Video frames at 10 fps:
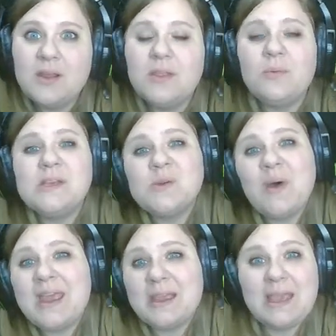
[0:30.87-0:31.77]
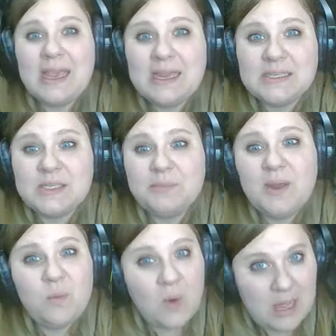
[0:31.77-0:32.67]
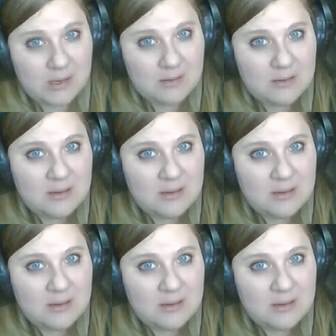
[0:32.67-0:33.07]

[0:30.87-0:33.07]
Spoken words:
The reason why it can't be 1